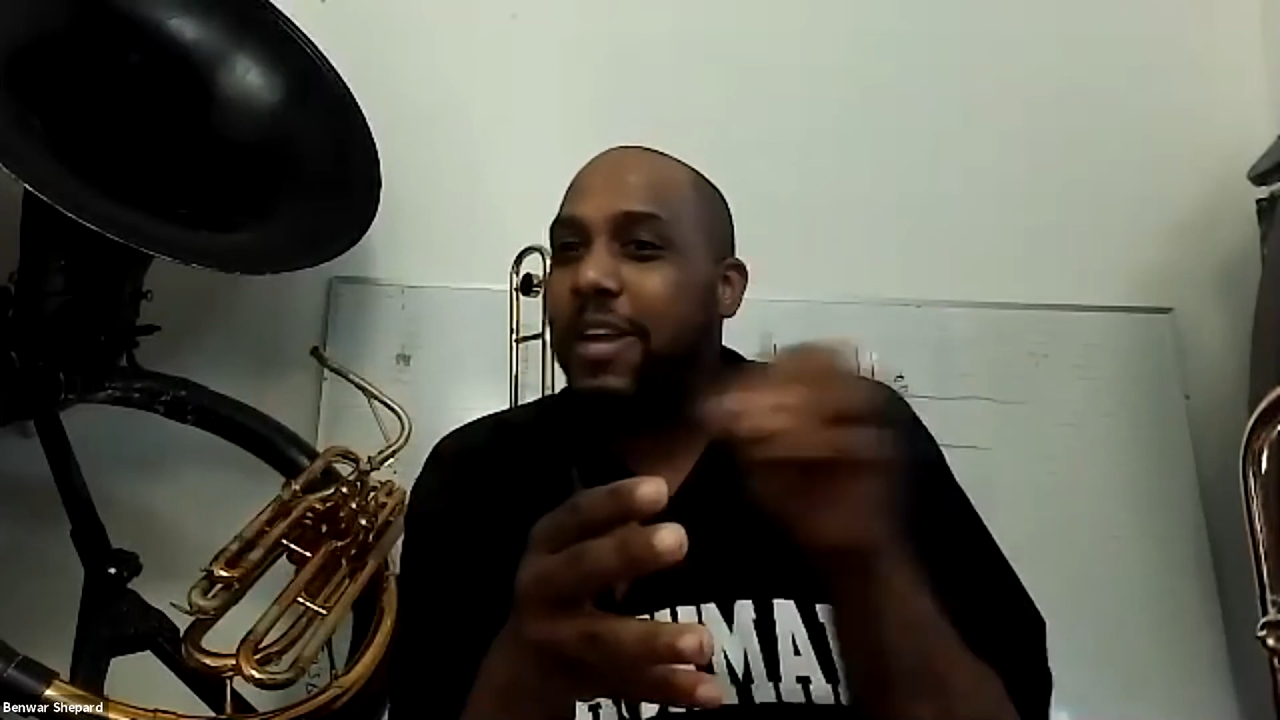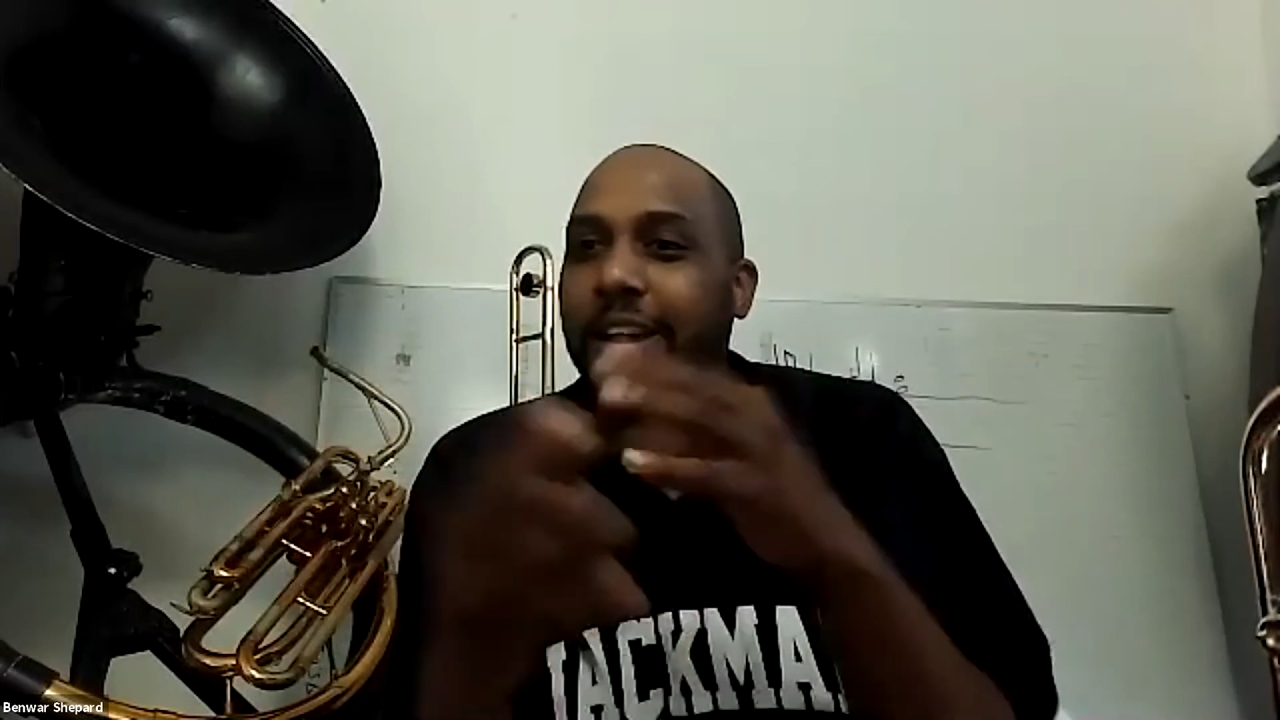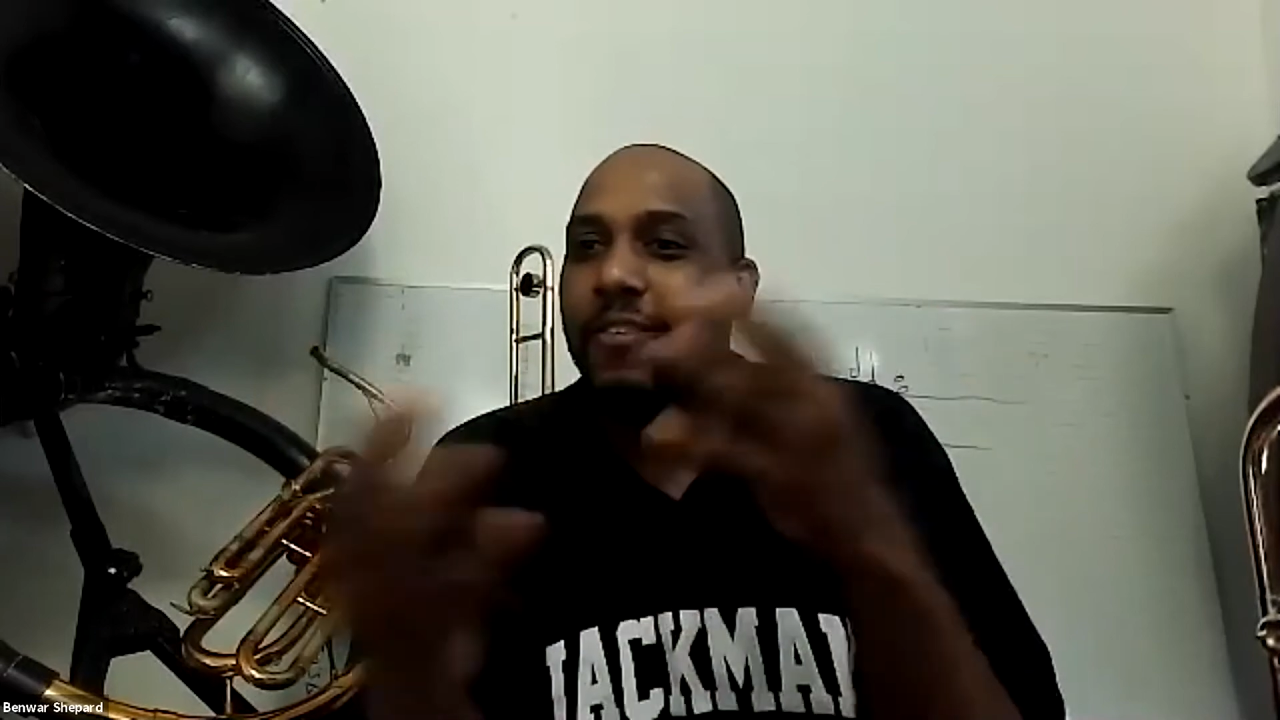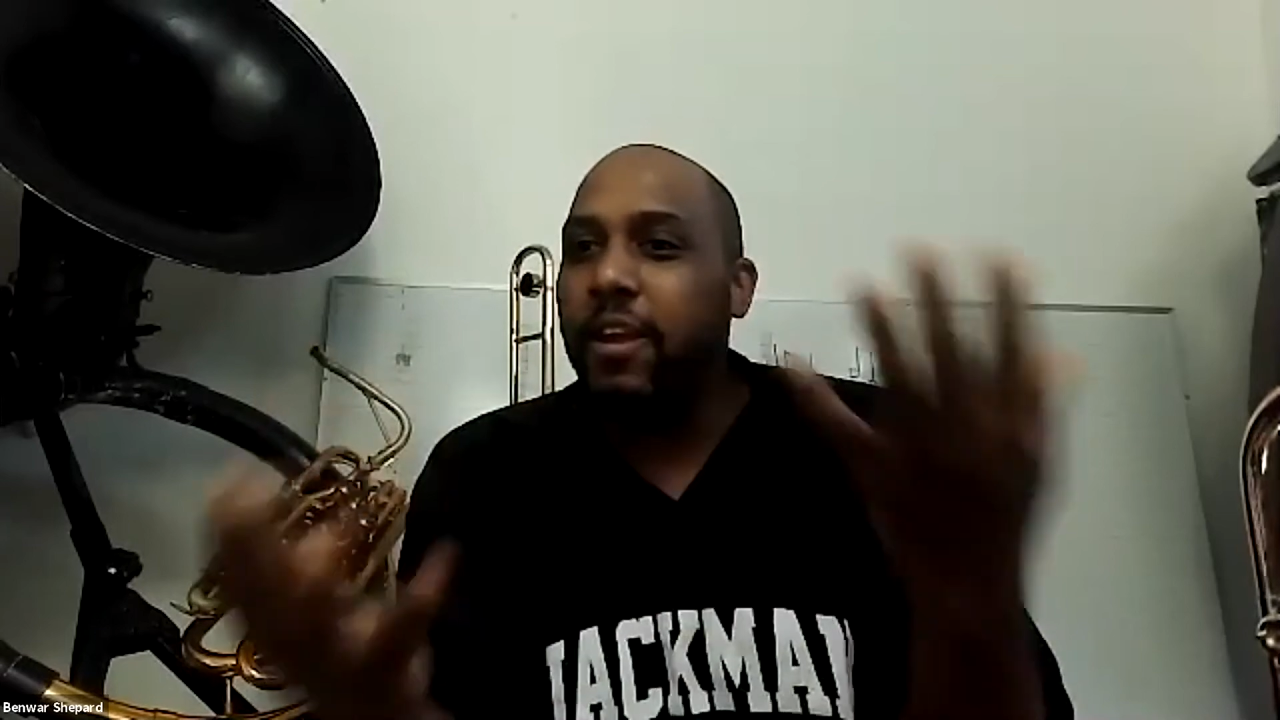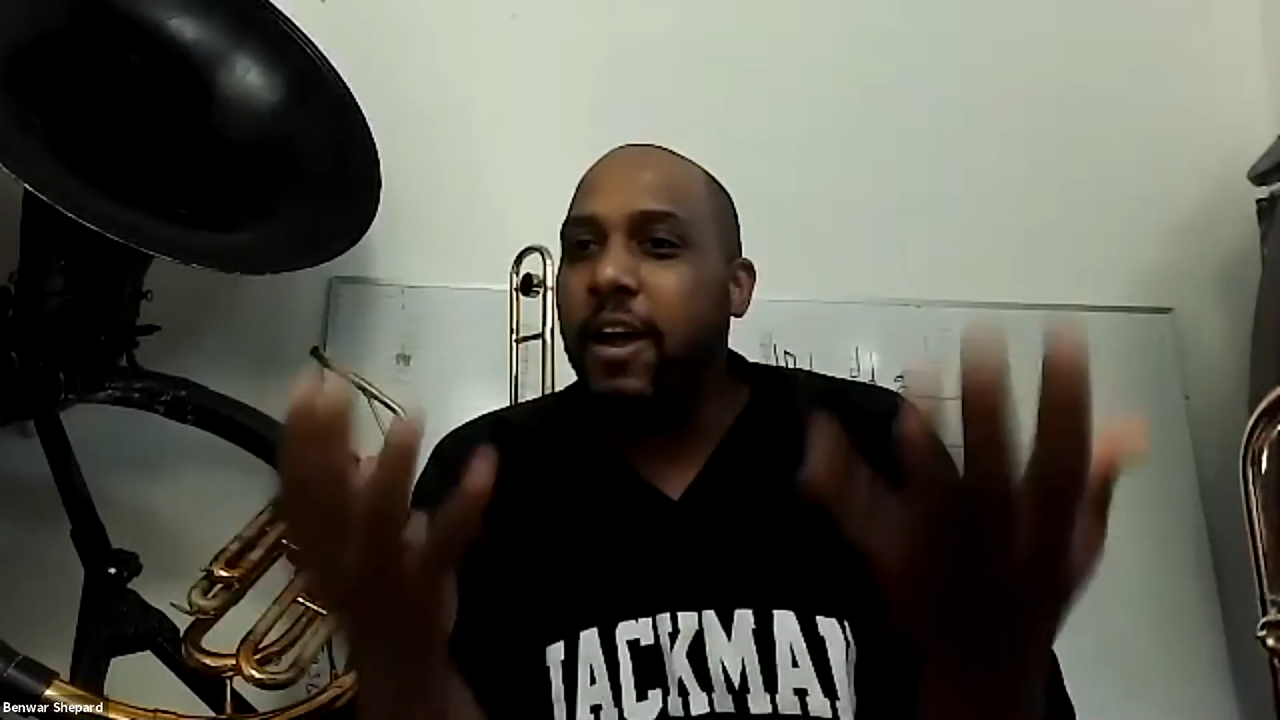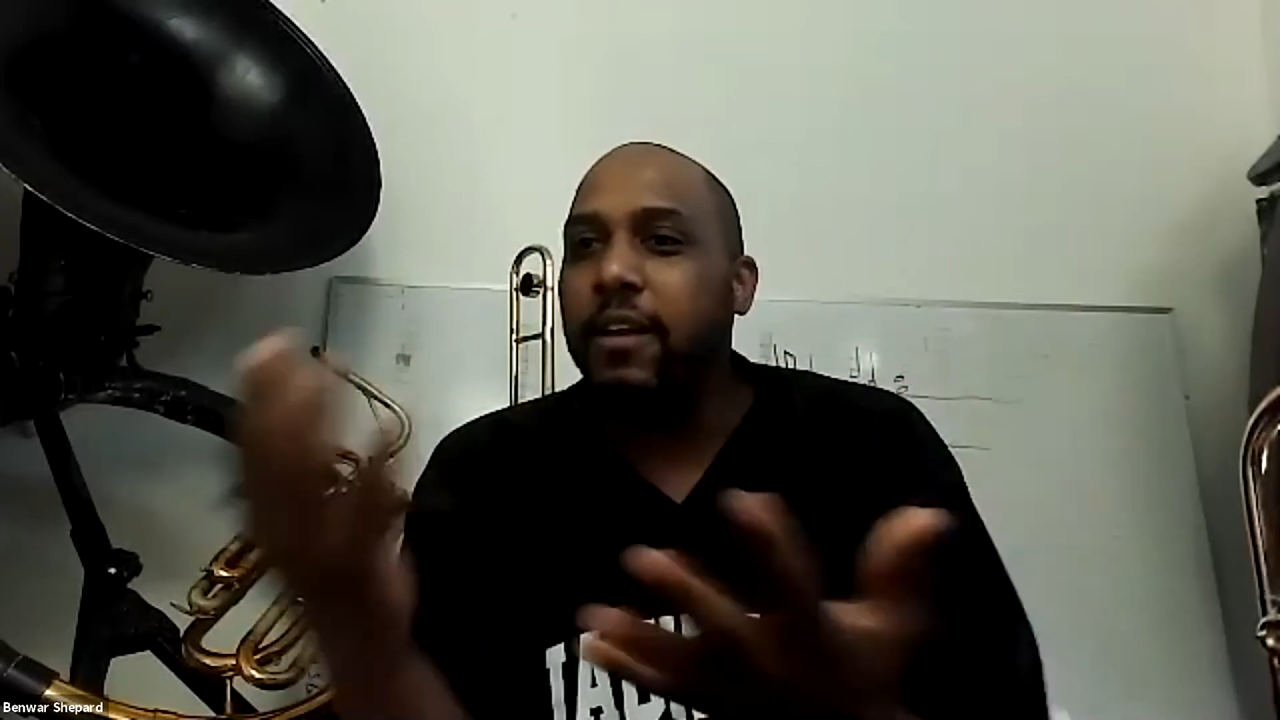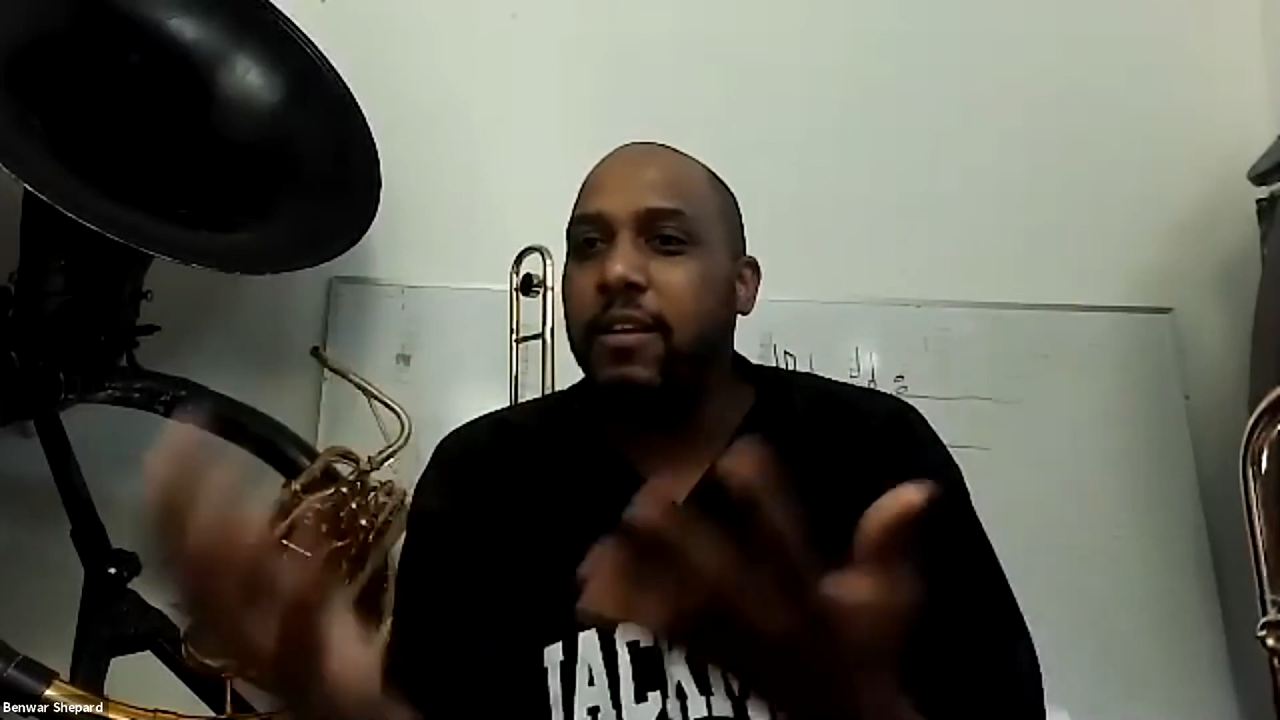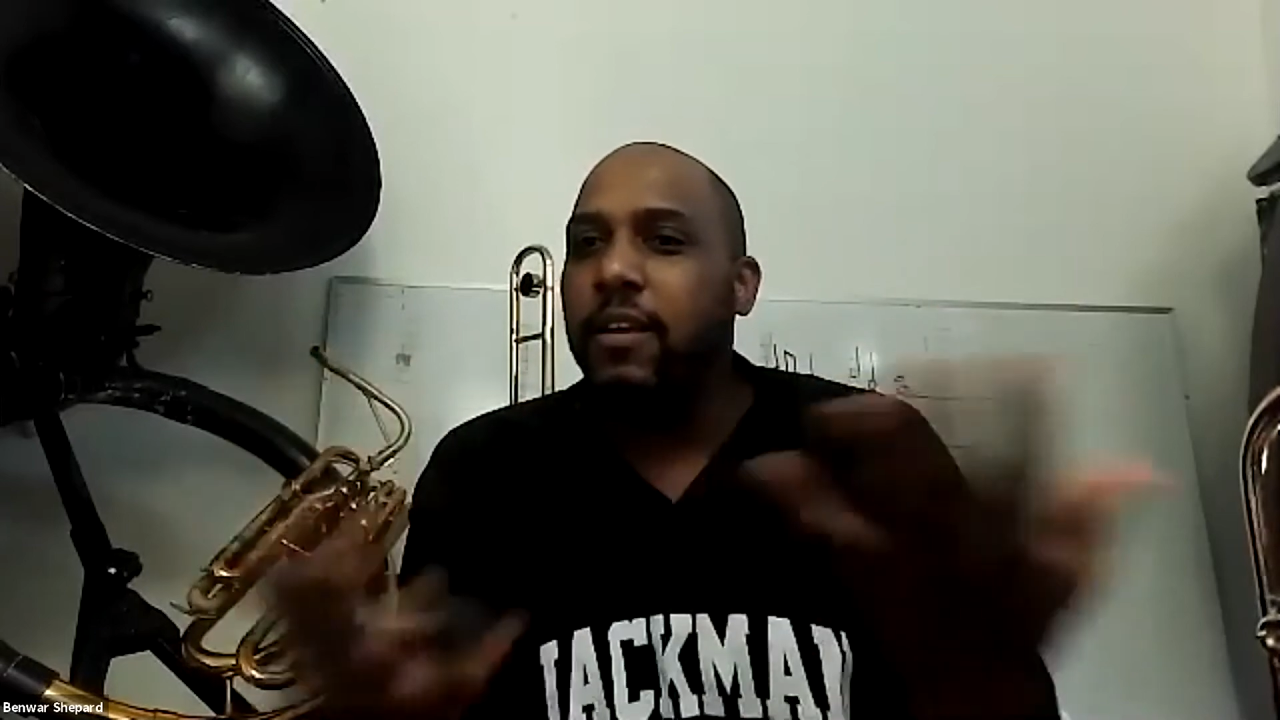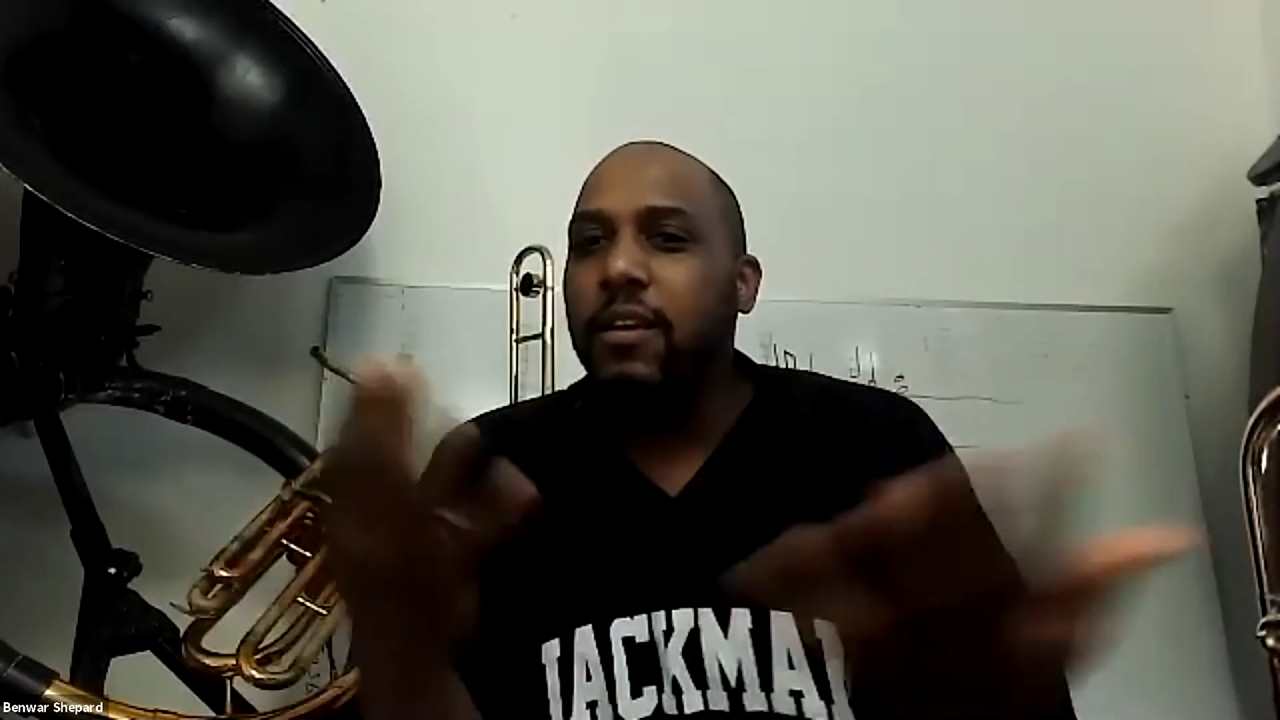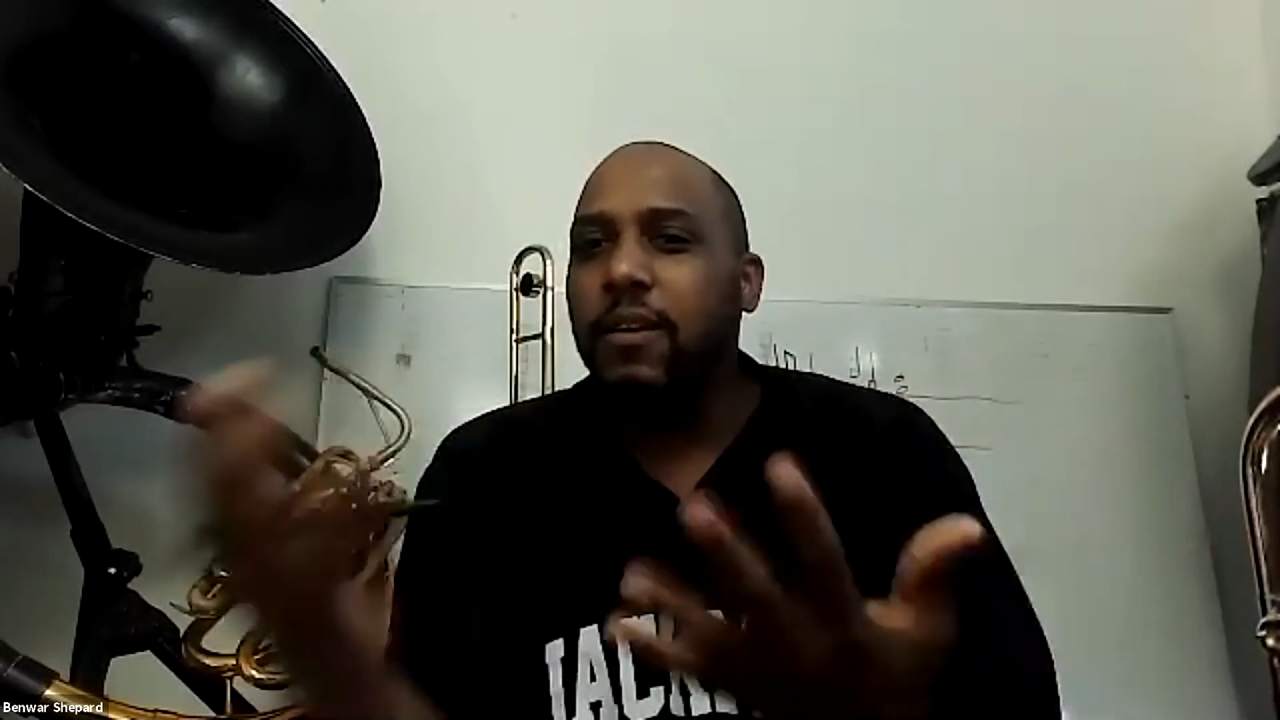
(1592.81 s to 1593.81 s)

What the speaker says: but kind of not.